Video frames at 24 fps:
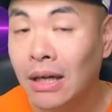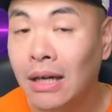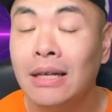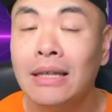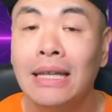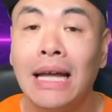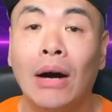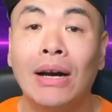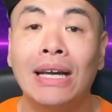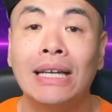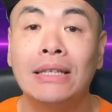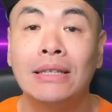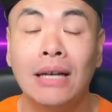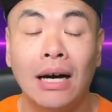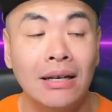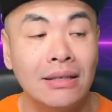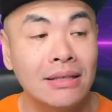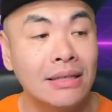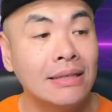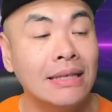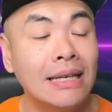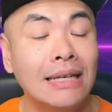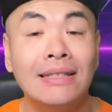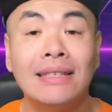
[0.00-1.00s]
Now he does
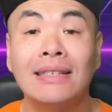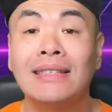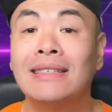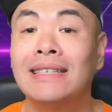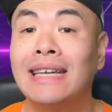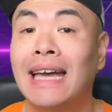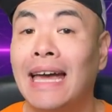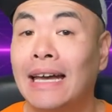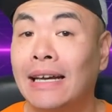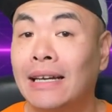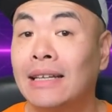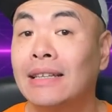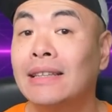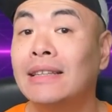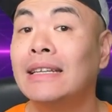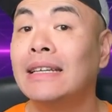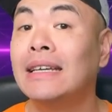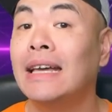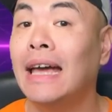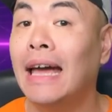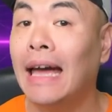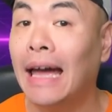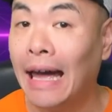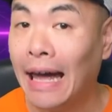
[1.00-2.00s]
need to tank the
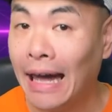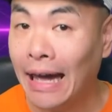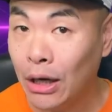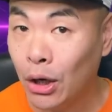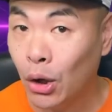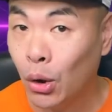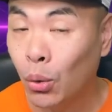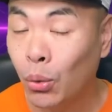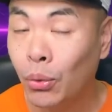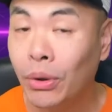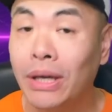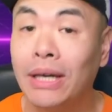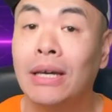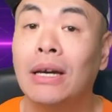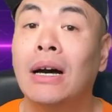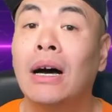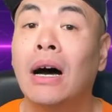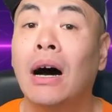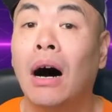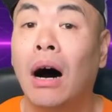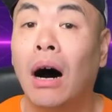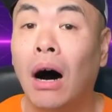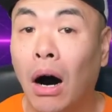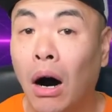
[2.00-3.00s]
AoE
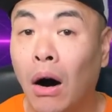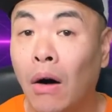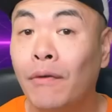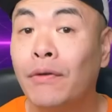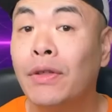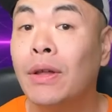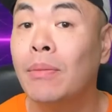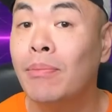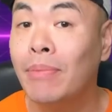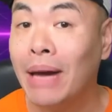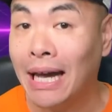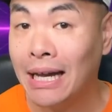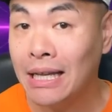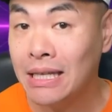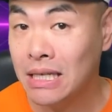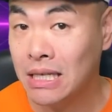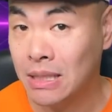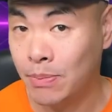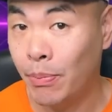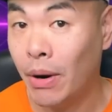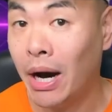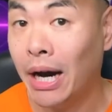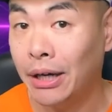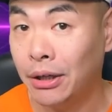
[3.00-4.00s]
of the main
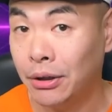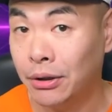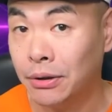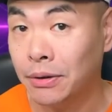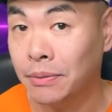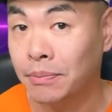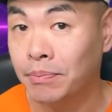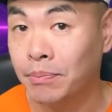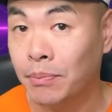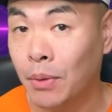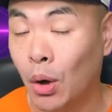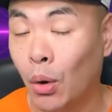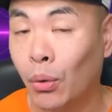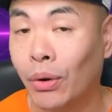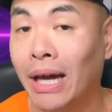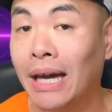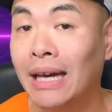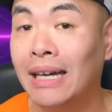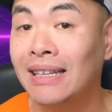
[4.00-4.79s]
spider, okay?